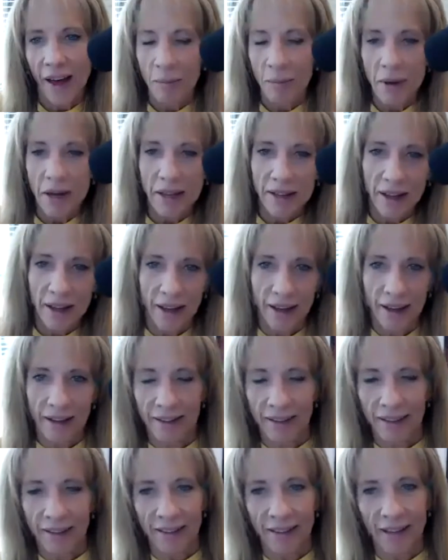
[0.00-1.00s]
mean,
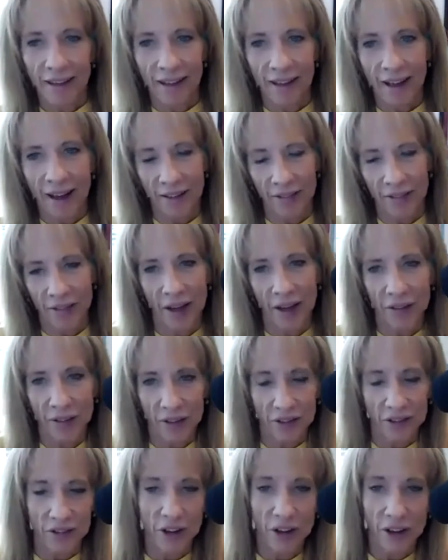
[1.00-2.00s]
I think
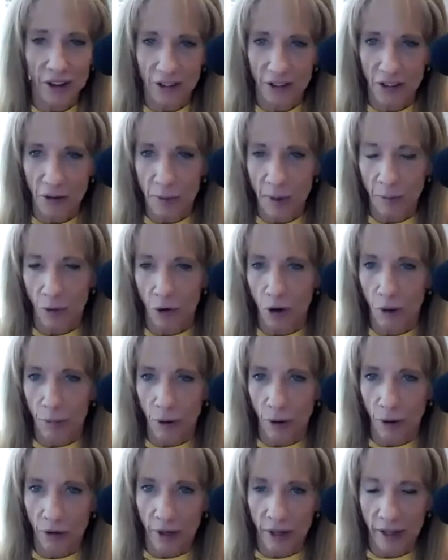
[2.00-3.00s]
there's tons of people who are
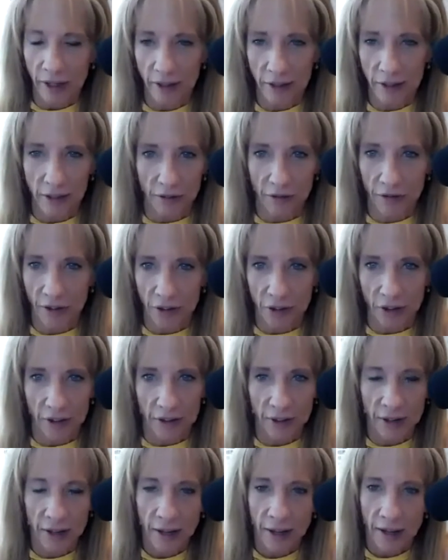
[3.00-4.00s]
protein
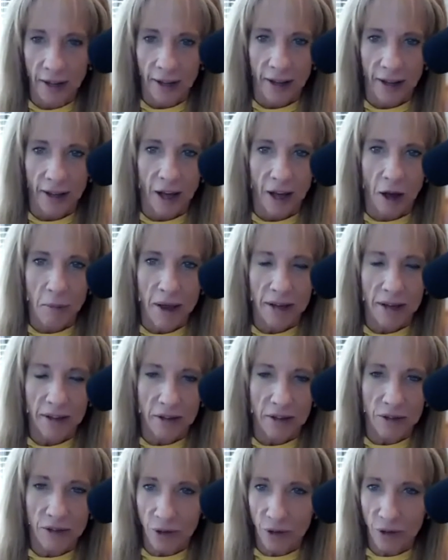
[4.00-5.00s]
deficient. And
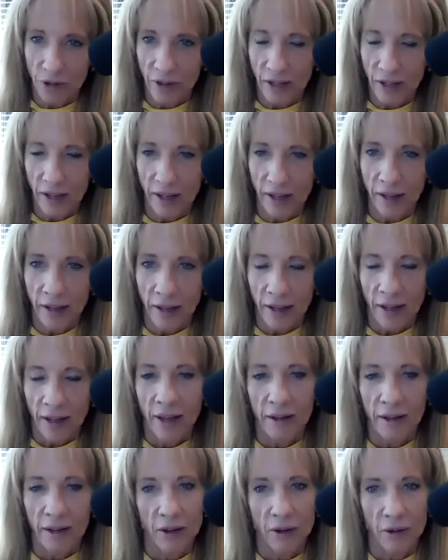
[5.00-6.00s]
you do see,
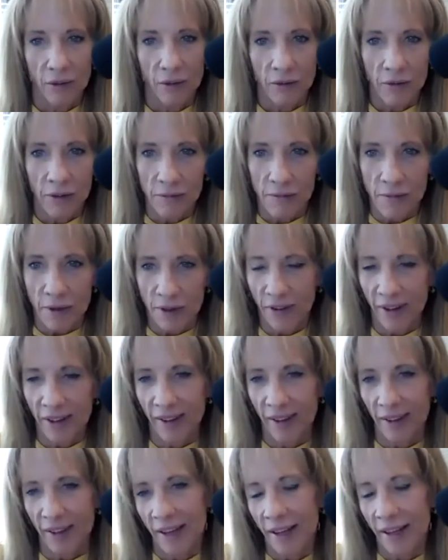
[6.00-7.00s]
it's
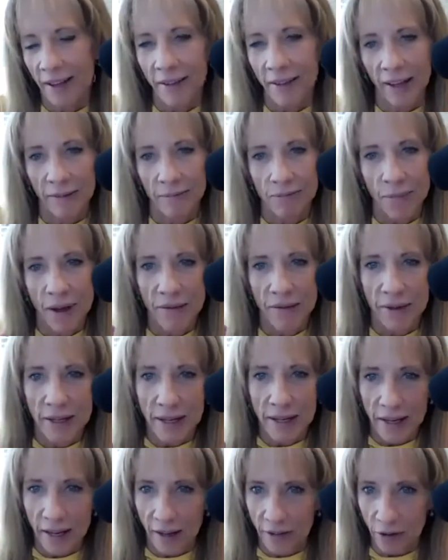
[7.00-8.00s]
like I have a
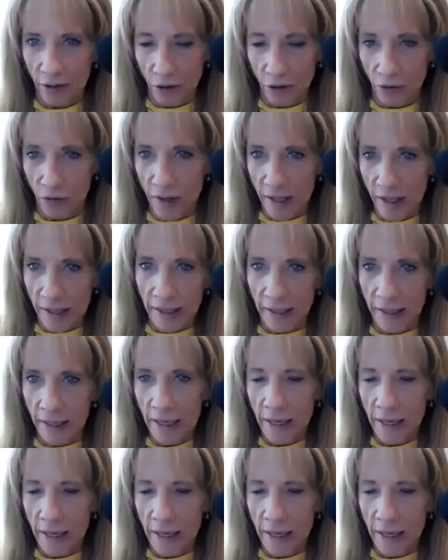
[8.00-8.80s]
niece who's vegan